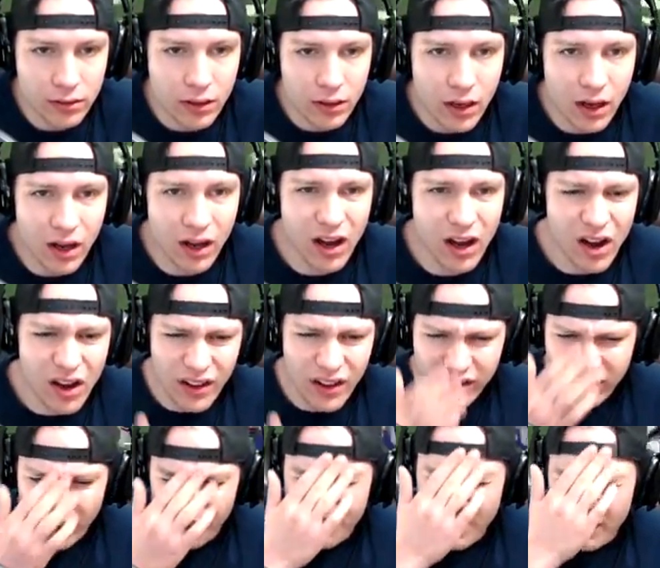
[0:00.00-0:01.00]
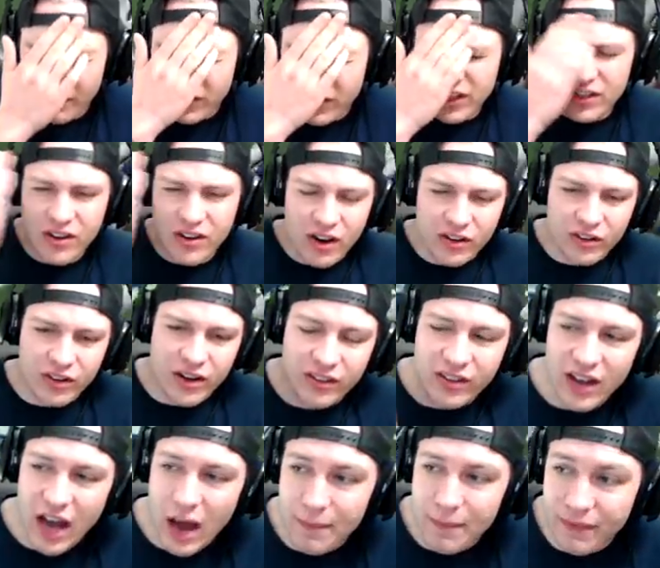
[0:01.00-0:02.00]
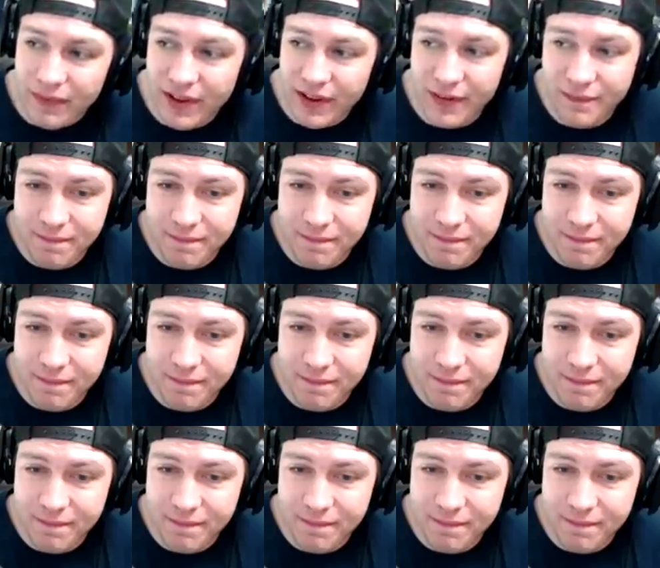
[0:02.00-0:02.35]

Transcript: Oh, that's a fifteen yarder on top of it.